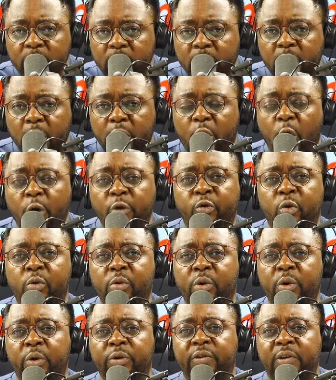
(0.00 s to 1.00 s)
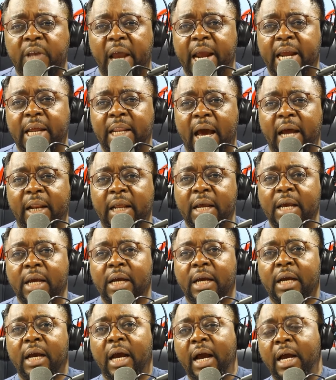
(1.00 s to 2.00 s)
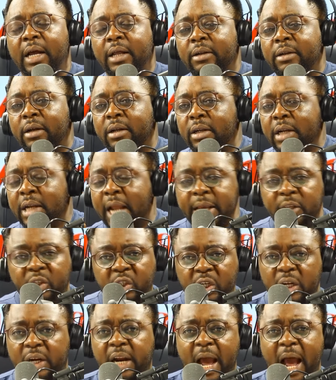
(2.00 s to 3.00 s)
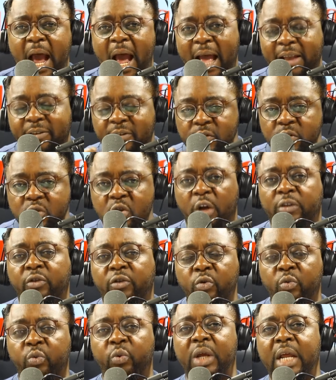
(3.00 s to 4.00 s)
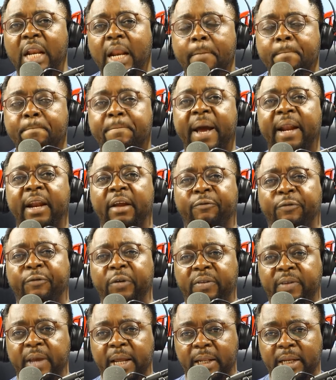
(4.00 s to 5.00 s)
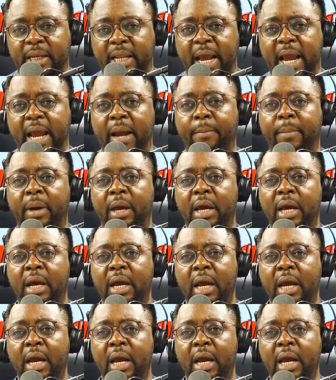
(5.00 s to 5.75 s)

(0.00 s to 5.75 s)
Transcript: those who will say that uh, Nigeria has not really benefited them,